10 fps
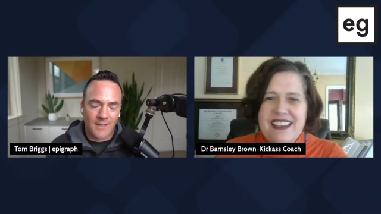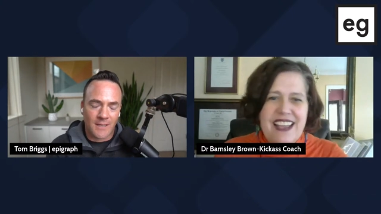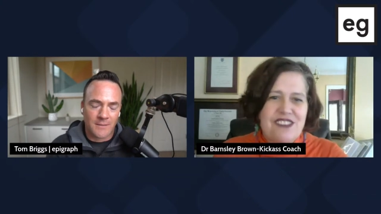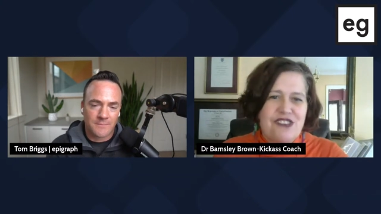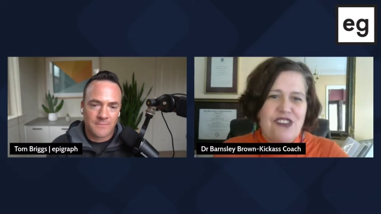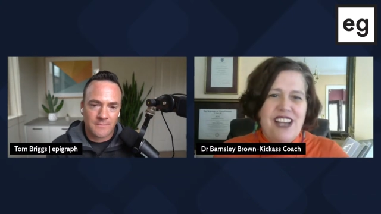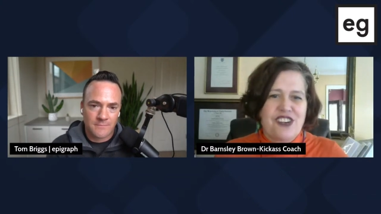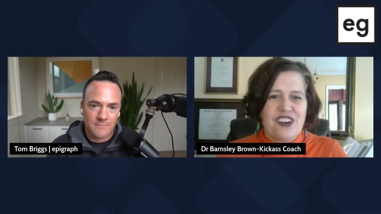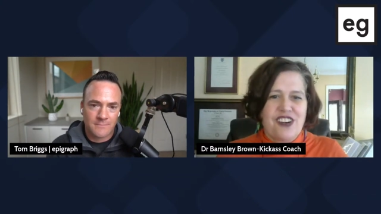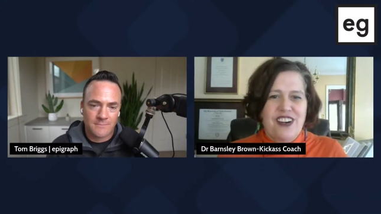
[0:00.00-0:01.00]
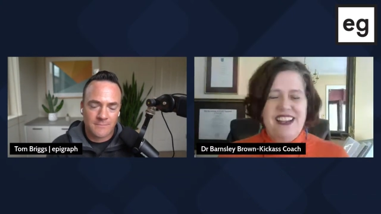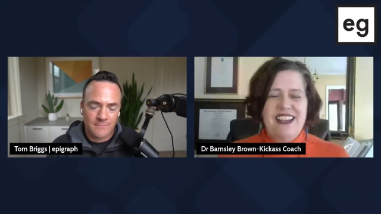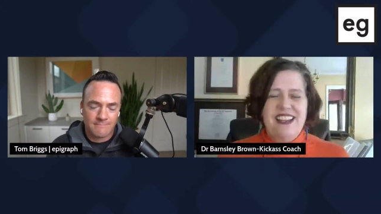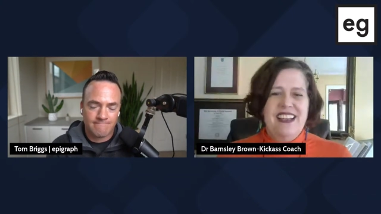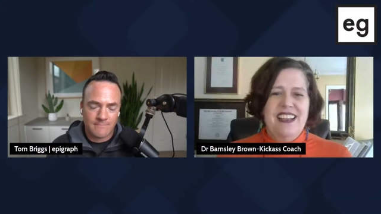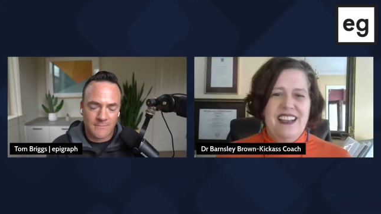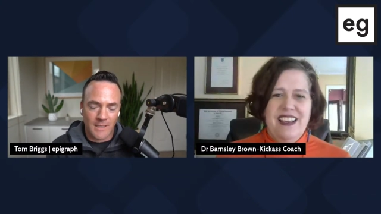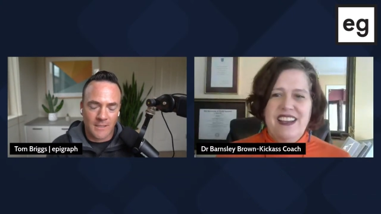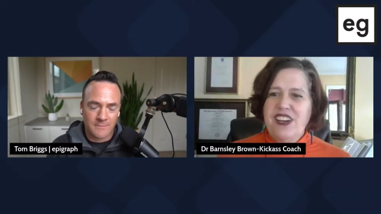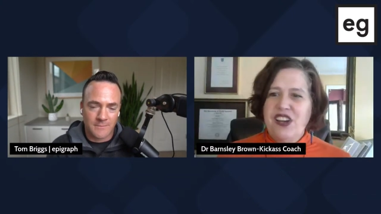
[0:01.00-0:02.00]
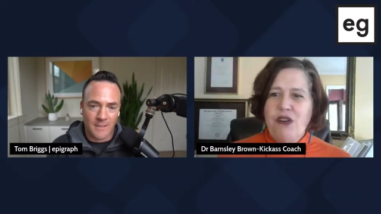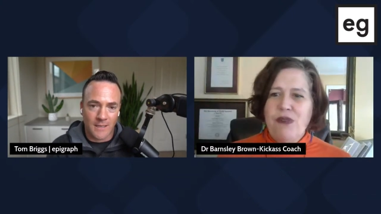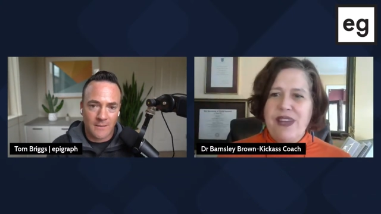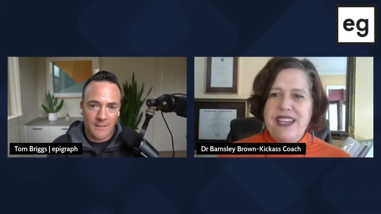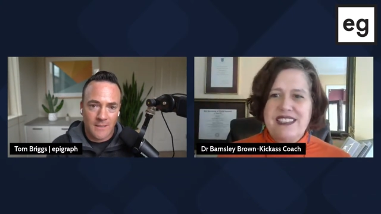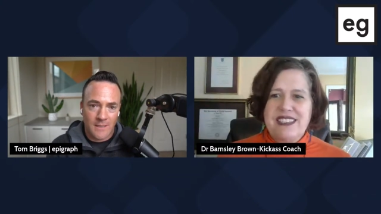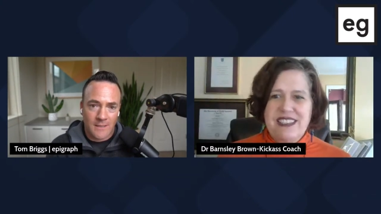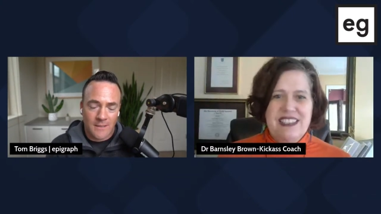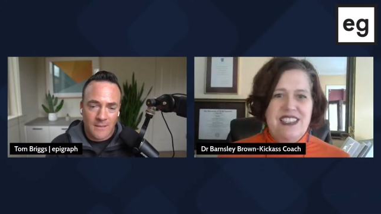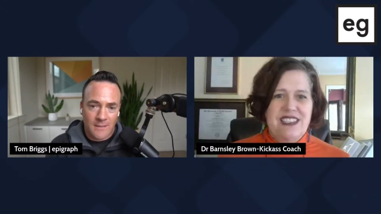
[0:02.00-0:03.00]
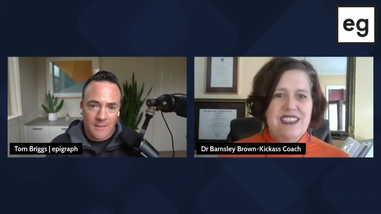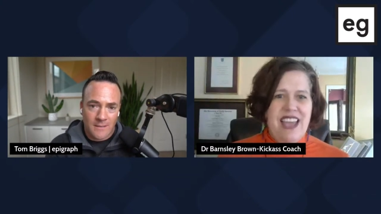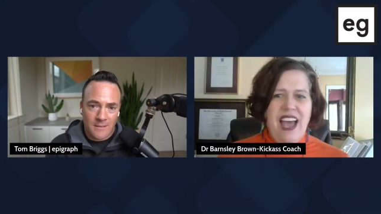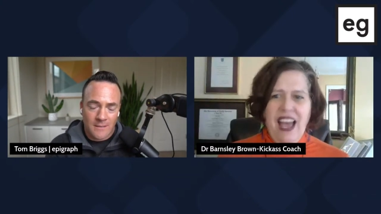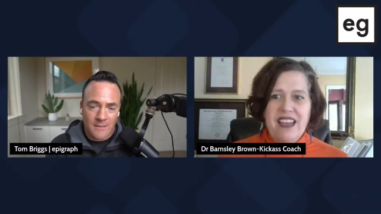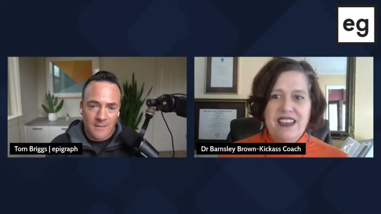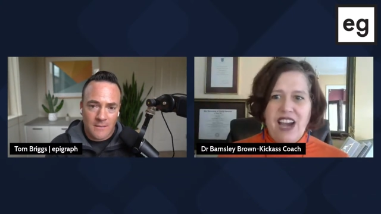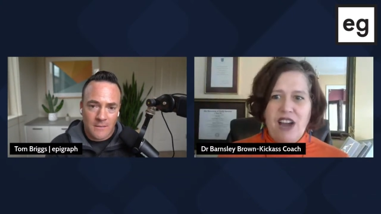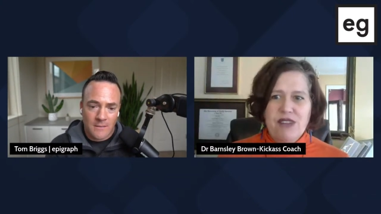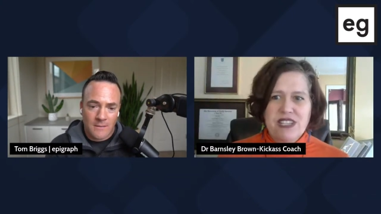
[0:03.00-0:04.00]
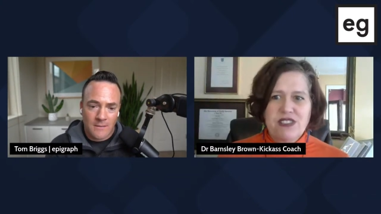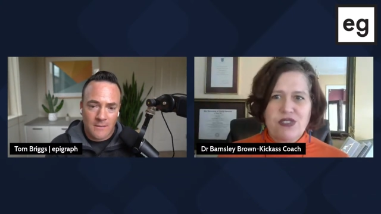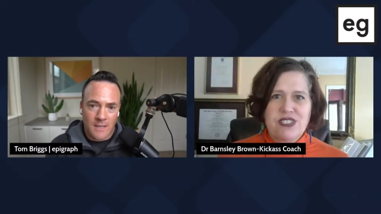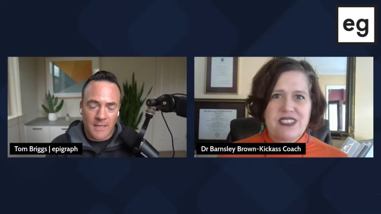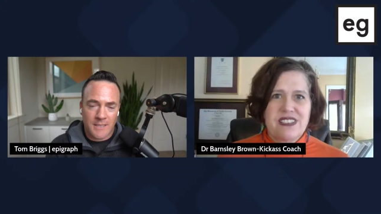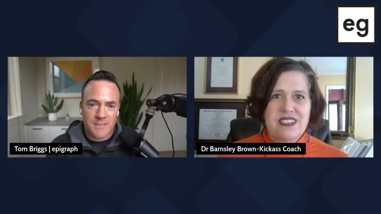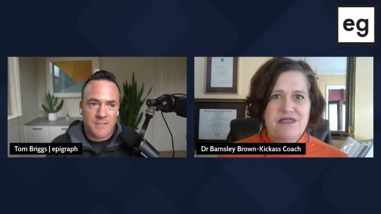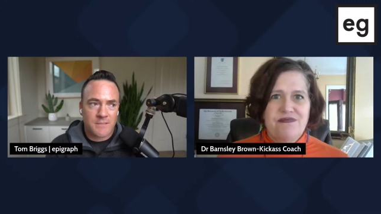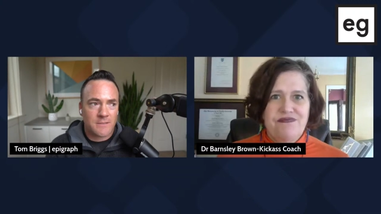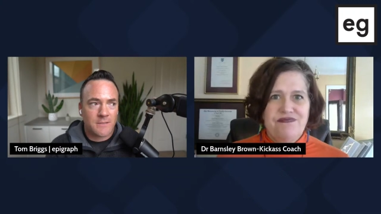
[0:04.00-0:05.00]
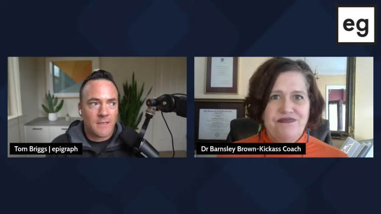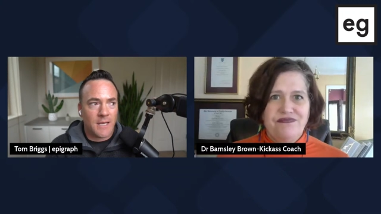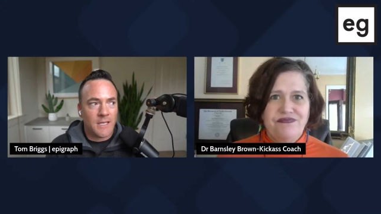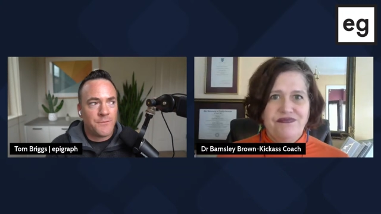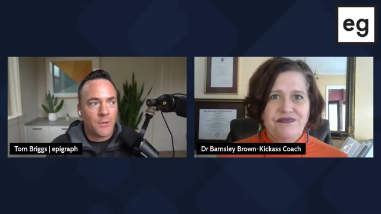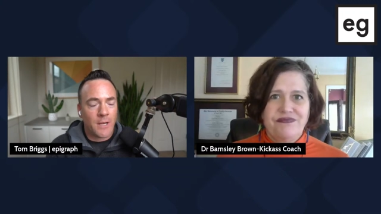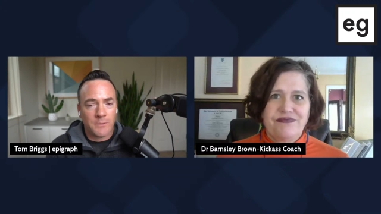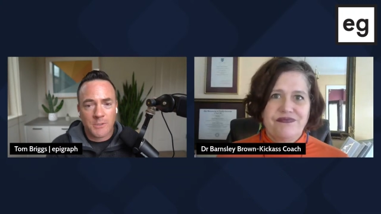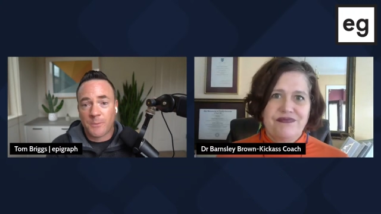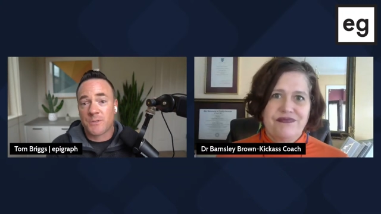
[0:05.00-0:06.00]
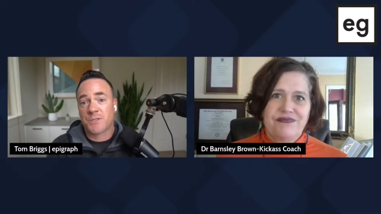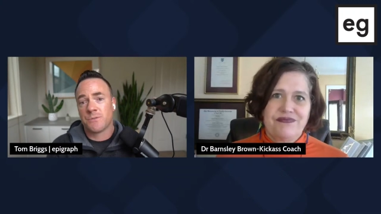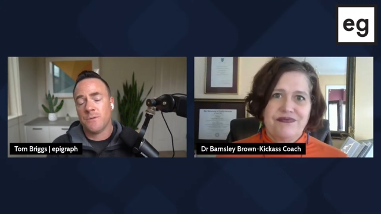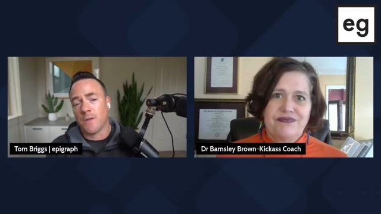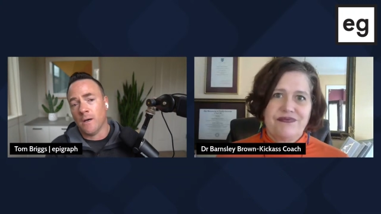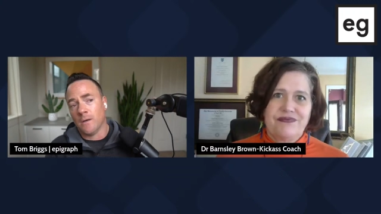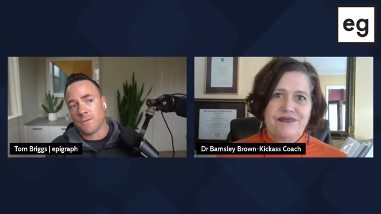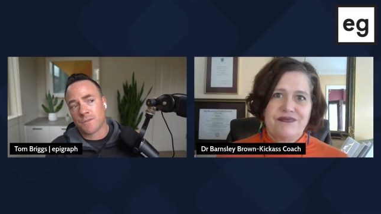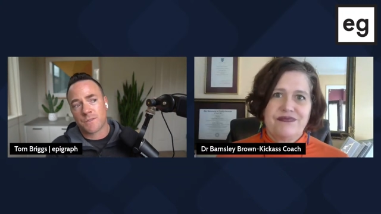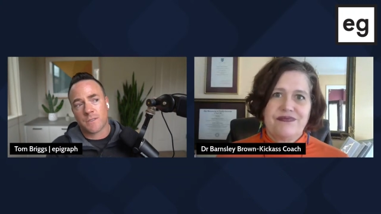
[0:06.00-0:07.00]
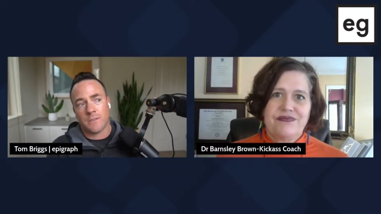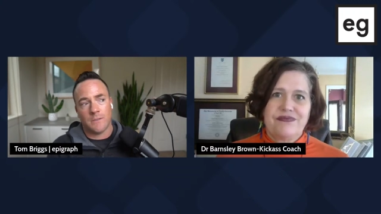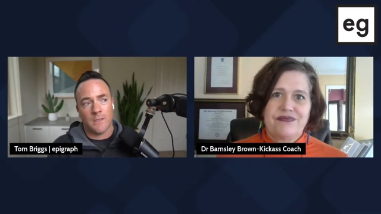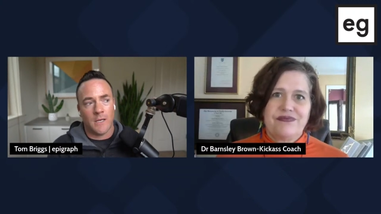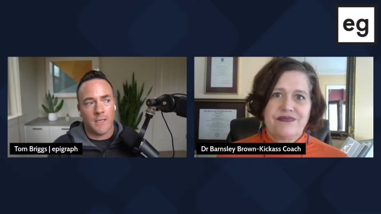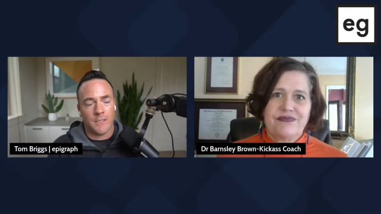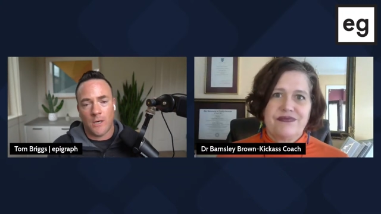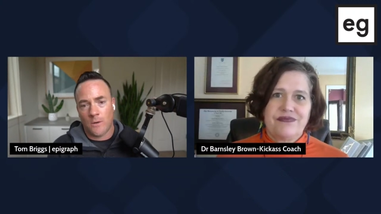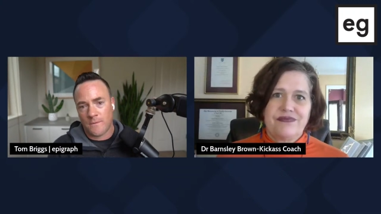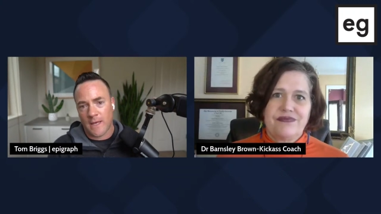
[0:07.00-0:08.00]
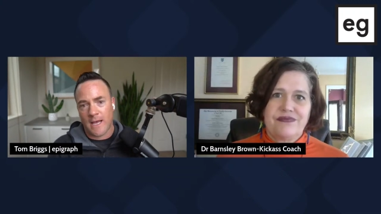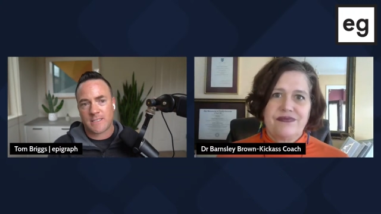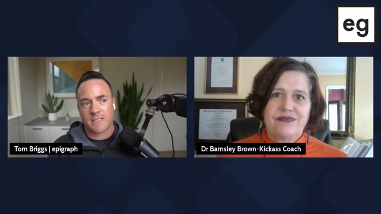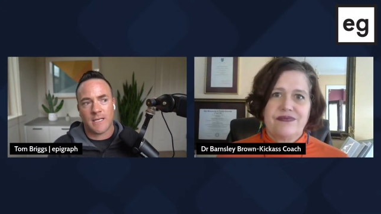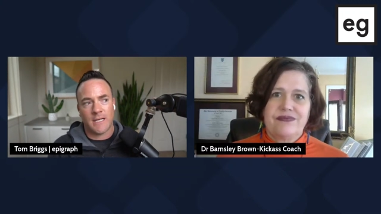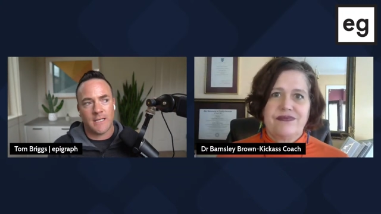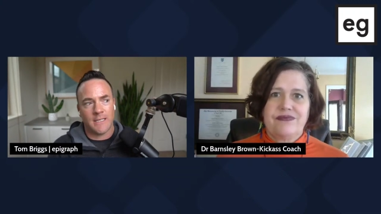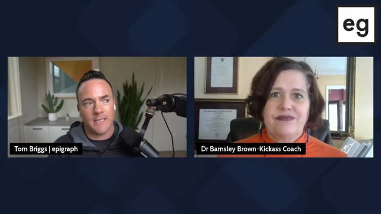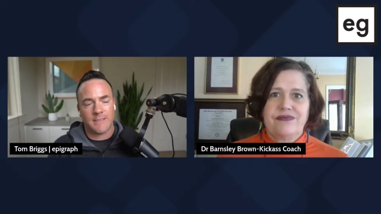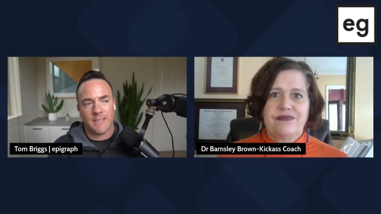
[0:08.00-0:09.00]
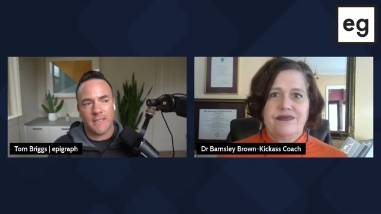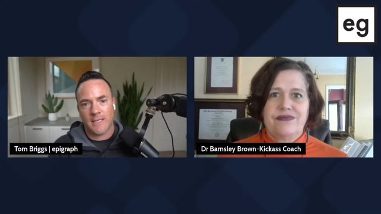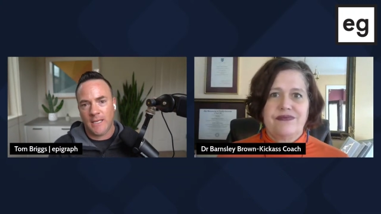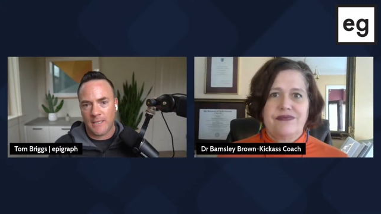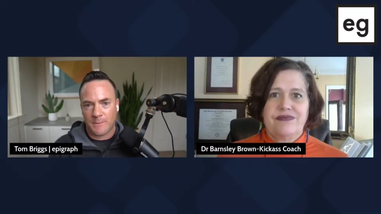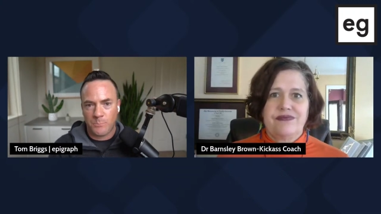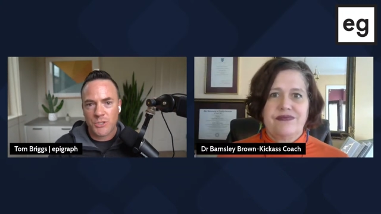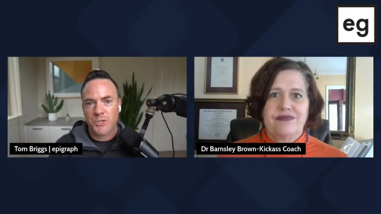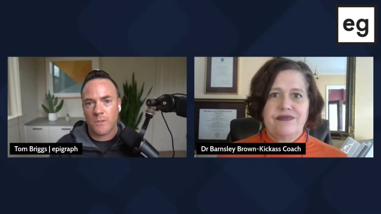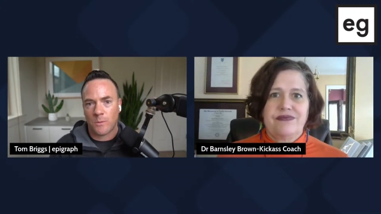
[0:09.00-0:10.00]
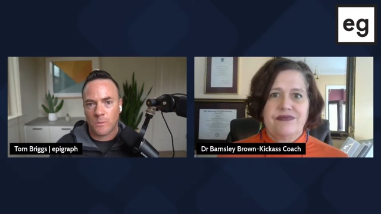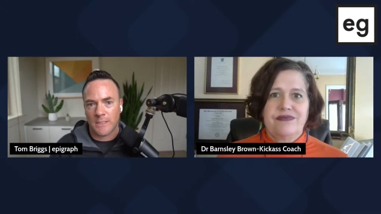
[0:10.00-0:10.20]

Speaker 1: yeah. and treasure you know it's yeah our resources
Speaker 2: and it's and if you're able to pursue those, you know that uh, it it puts you in a really